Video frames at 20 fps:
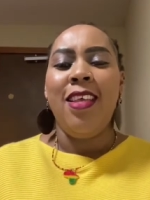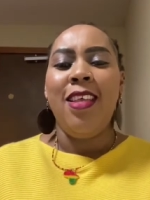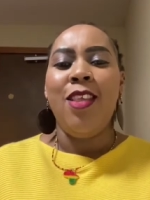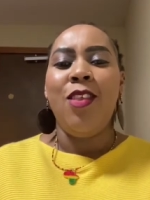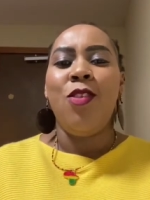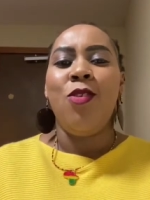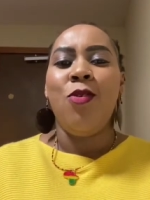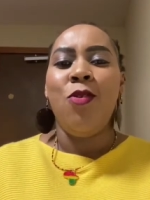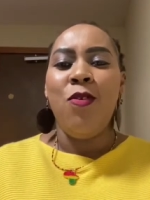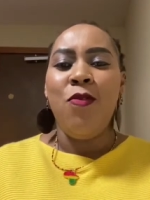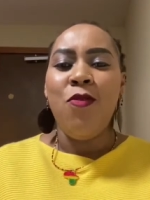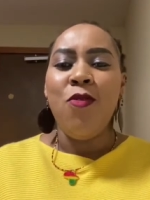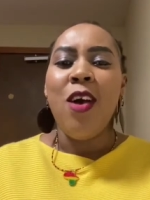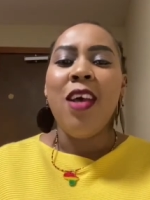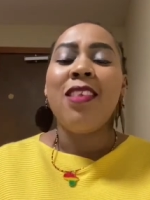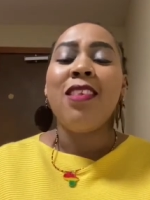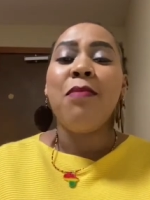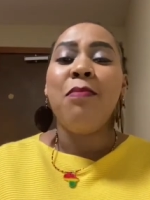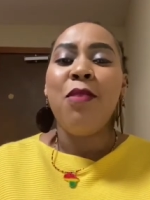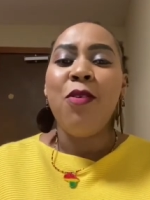So if you
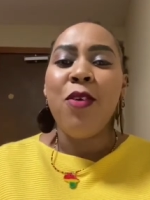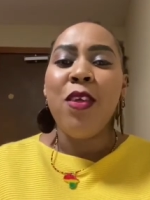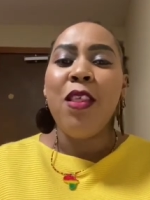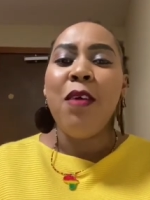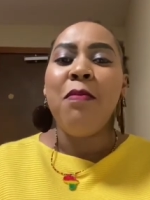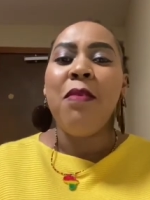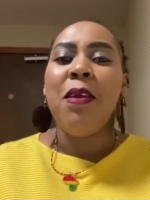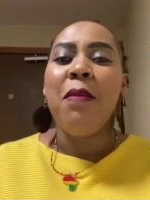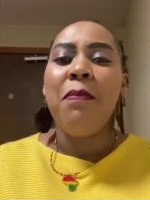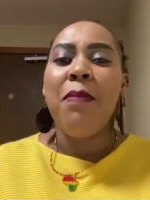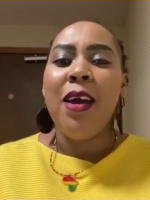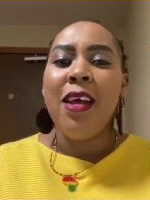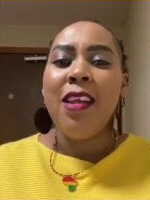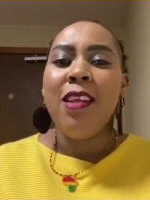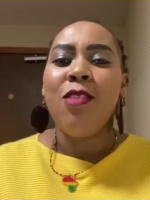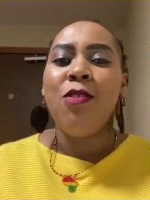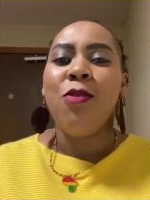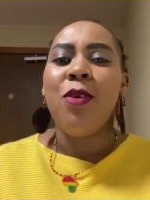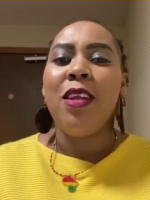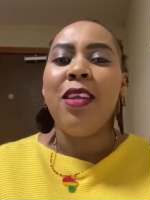ask me whether my
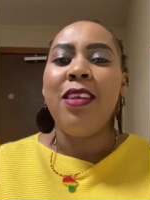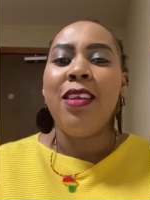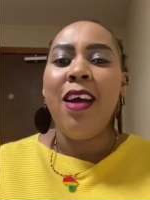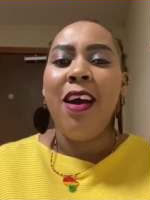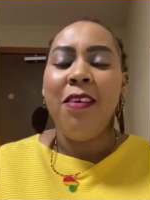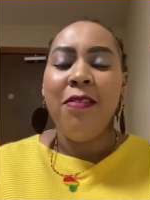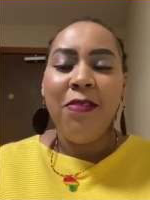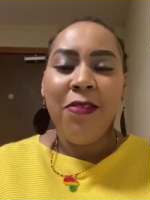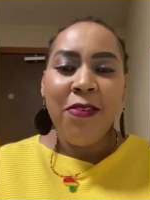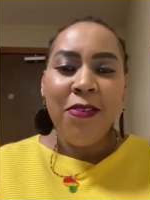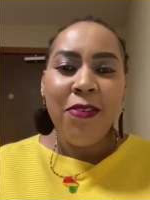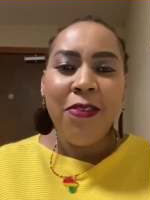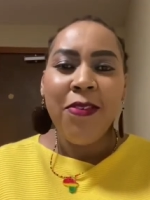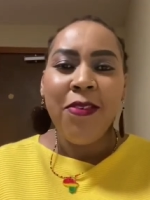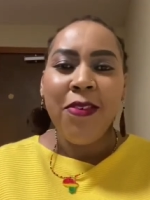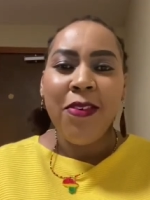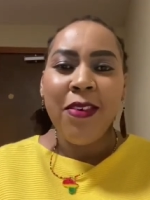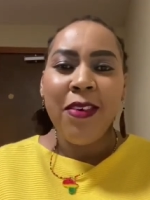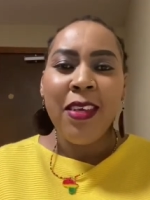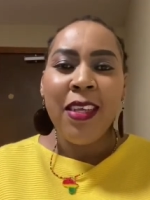parents were tough,
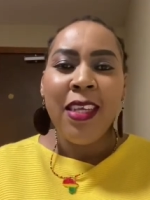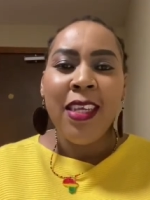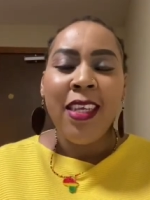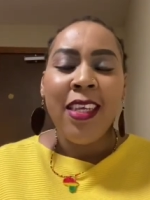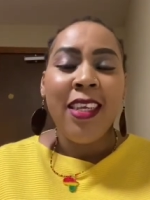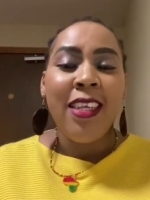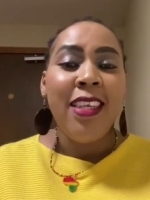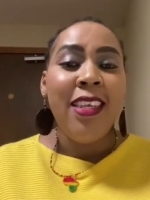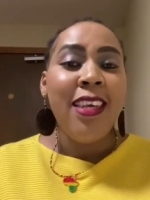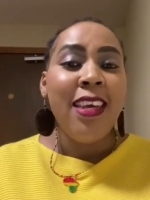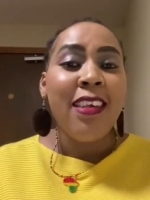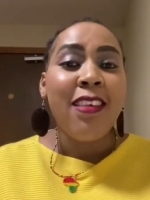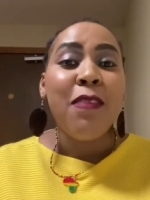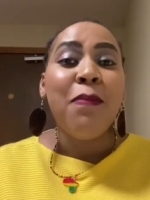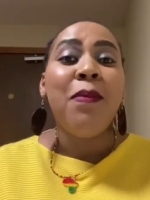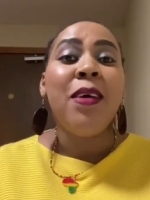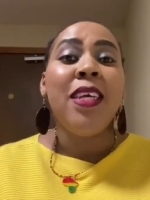just by